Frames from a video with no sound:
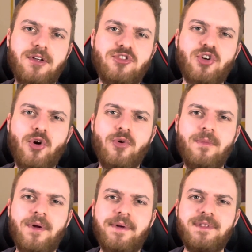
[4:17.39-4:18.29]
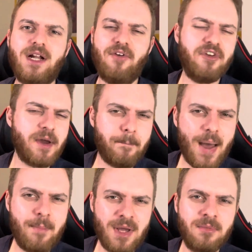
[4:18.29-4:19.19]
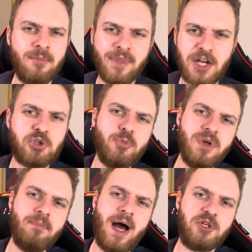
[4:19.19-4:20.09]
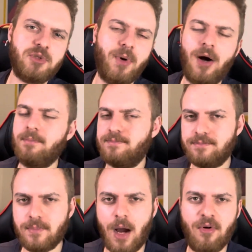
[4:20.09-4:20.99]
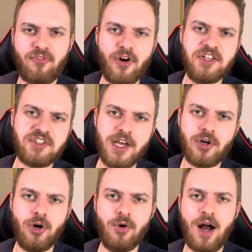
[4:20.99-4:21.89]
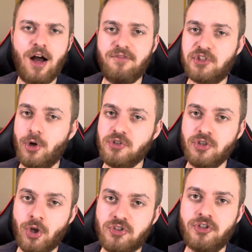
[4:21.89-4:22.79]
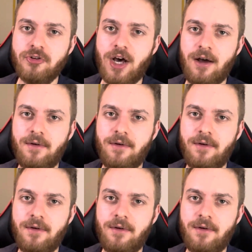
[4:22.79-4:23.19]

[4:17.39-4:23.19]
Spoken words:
So I think at bare minimum that should be matched, but I'm afraid Seiko have chosen not to do that.